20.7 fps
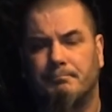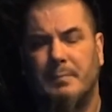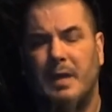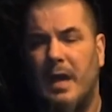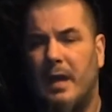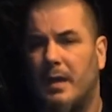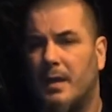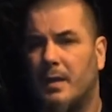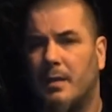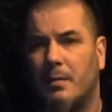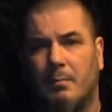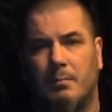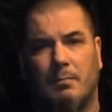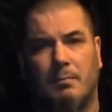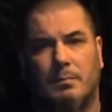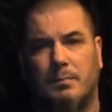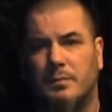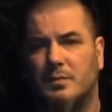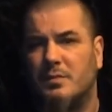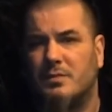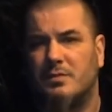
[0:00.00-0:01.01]
I am
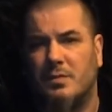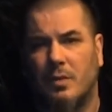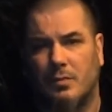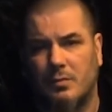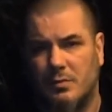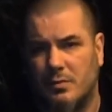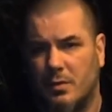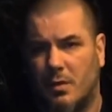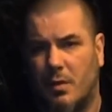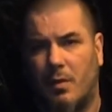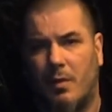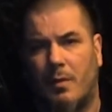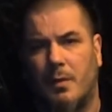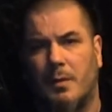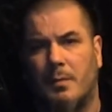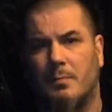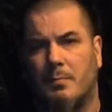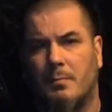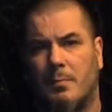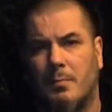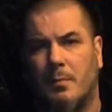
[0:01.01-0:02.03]
so sorry.
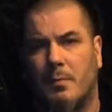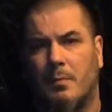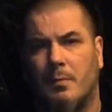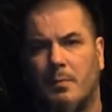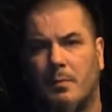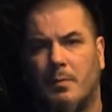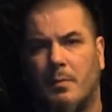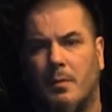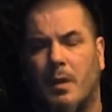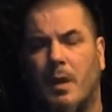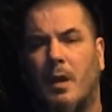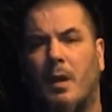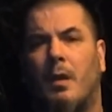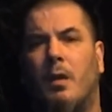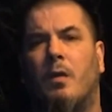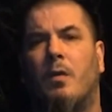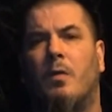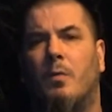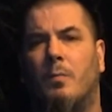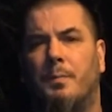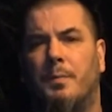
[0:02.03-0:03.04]
And I
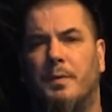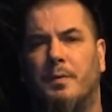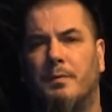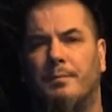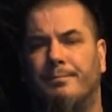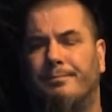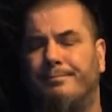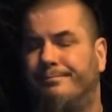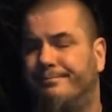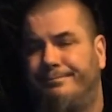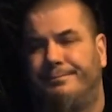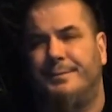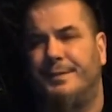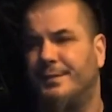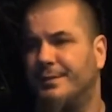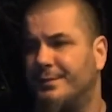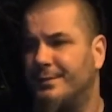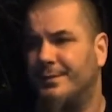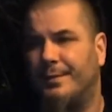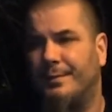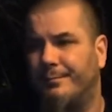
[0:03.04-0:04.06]
hope you
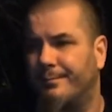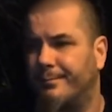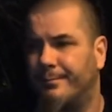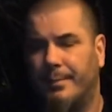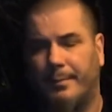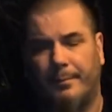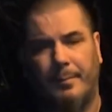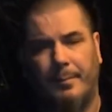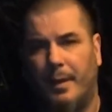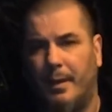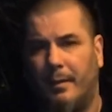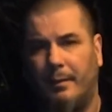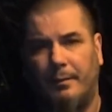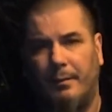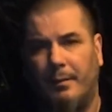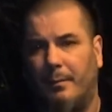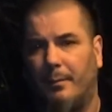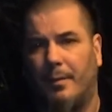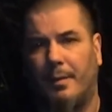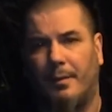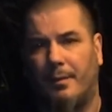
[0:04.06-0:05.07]
just, man,
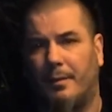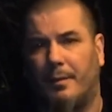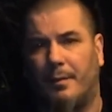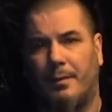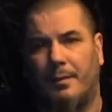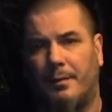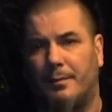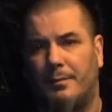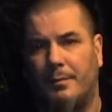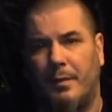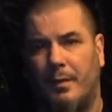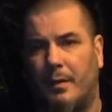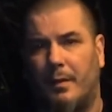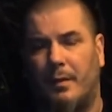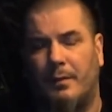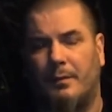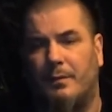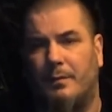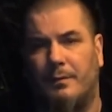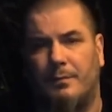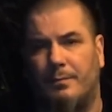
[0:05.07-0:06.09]
give me another
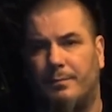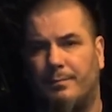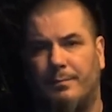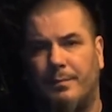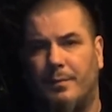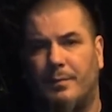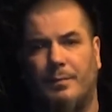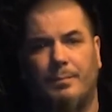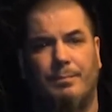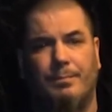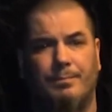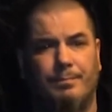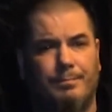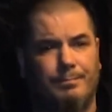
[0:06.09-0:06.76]
chance to.